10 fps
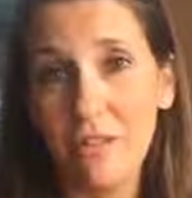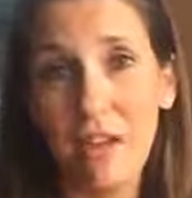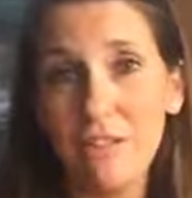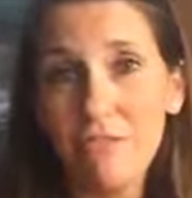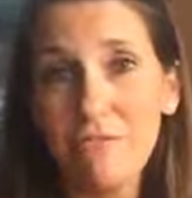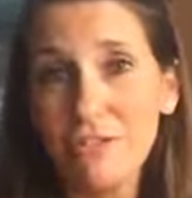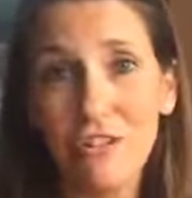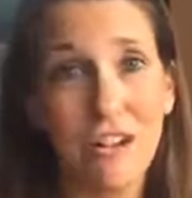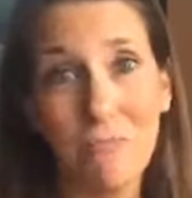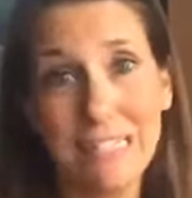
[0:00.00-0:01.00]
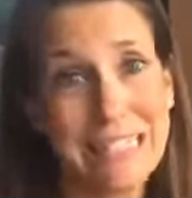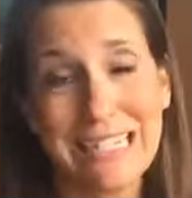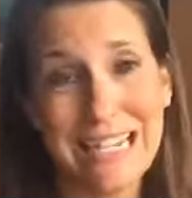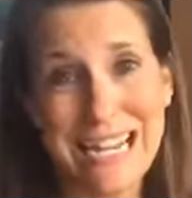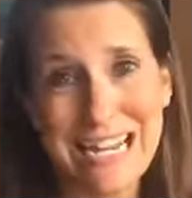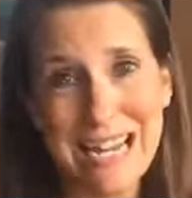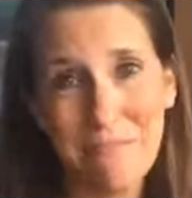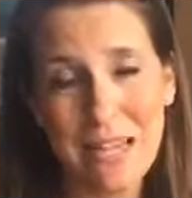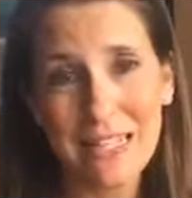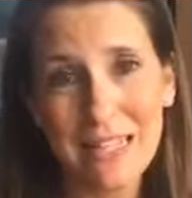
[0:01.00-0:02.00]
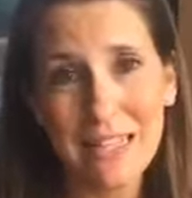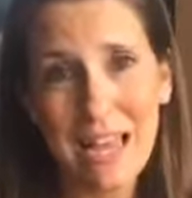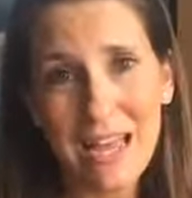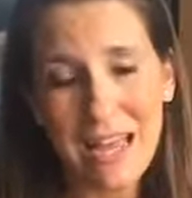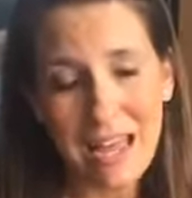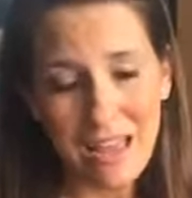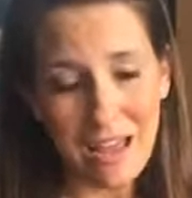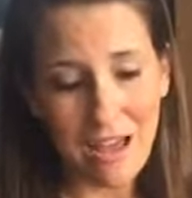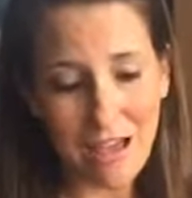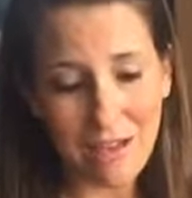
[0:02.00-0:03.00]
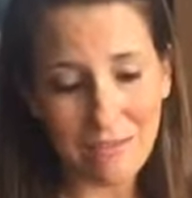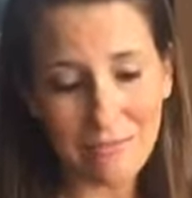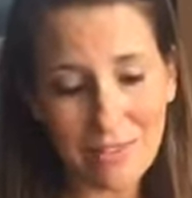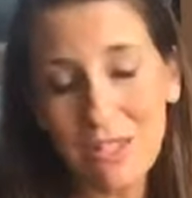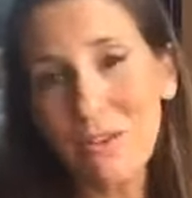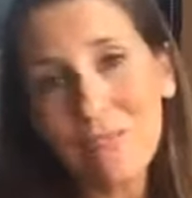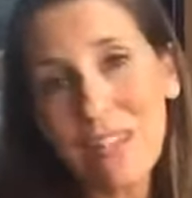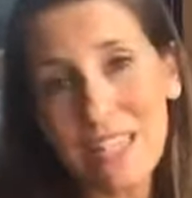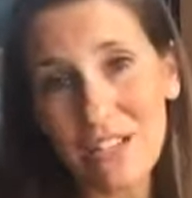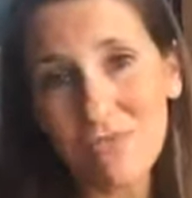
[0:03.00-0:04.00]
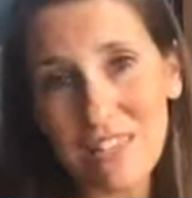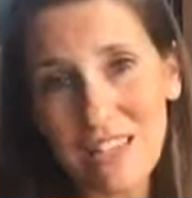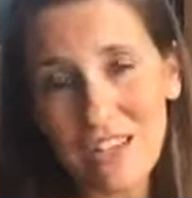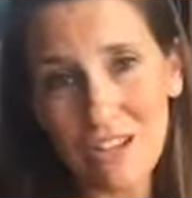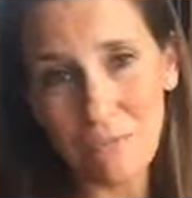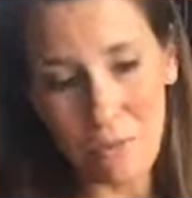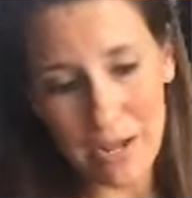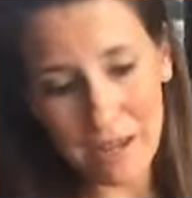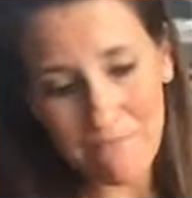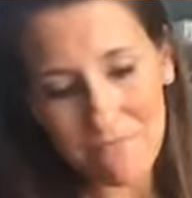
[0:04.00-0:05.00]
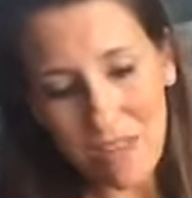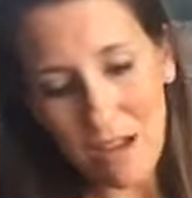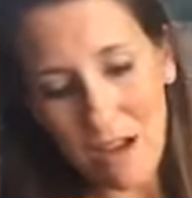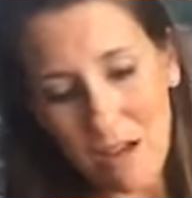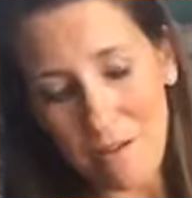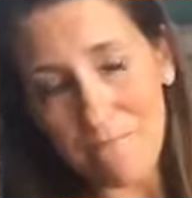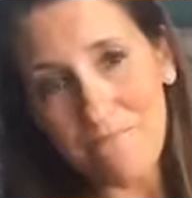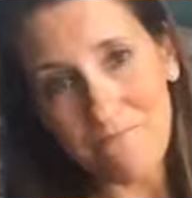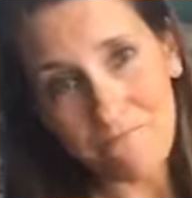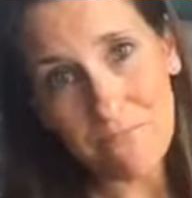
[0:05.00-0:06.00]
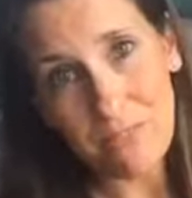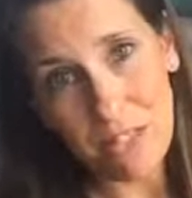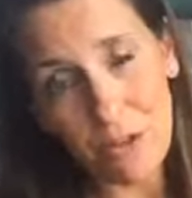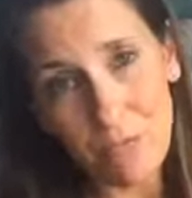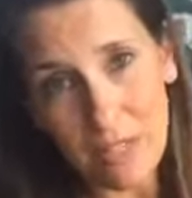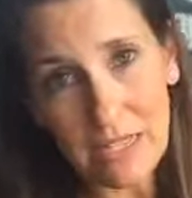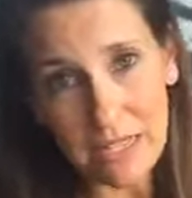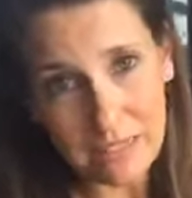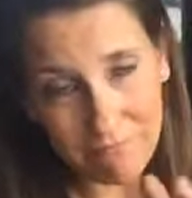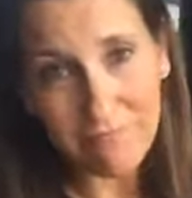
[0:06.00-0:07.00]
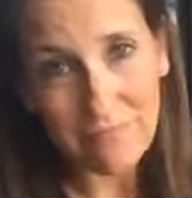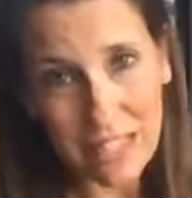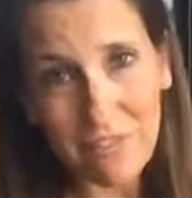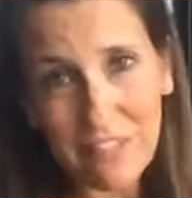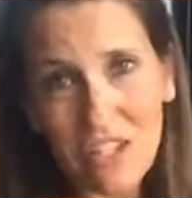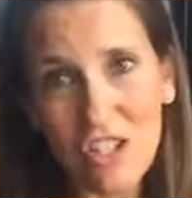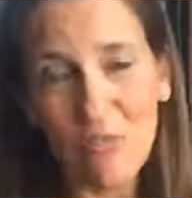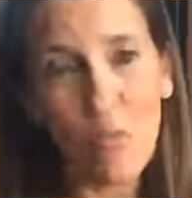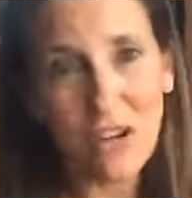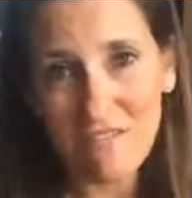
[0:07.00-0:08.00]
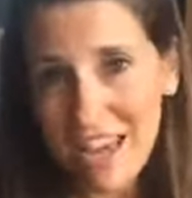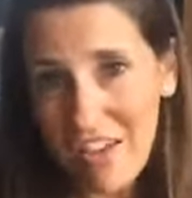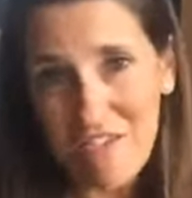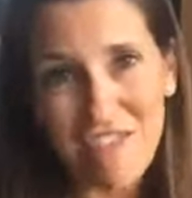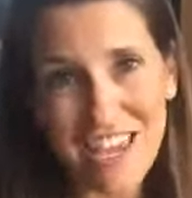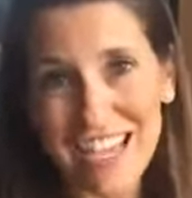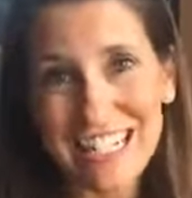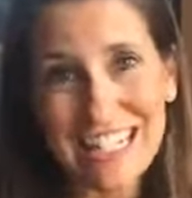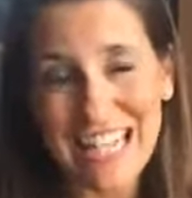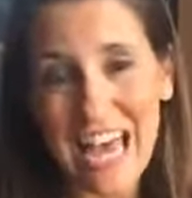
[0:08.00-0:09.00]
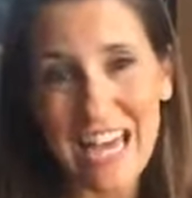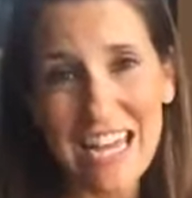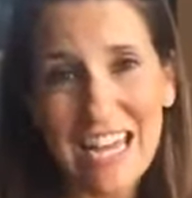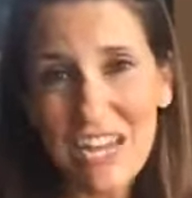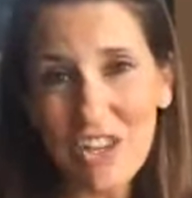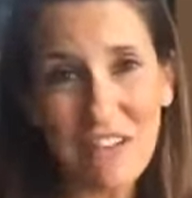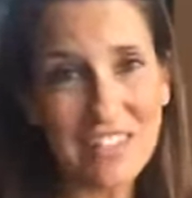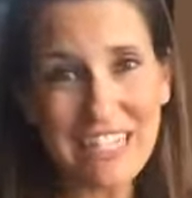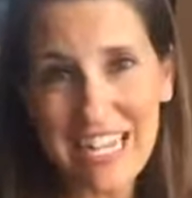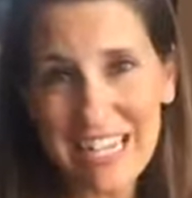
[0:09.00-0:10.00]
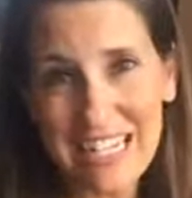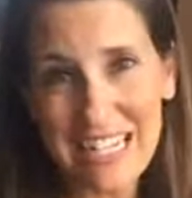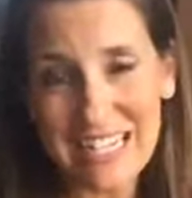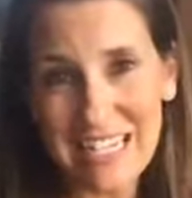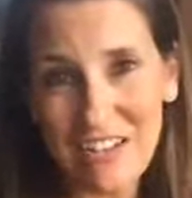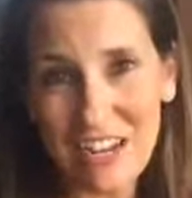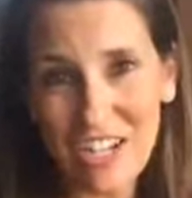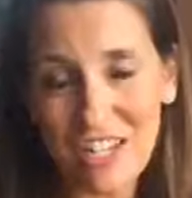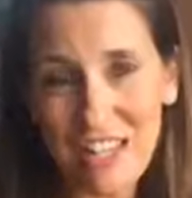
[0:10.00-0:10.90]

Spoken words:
I knew for sure I wasn't going to eat it based on that. So it's a really good point. So it's definitely just one of the other things that you have to take into consideration.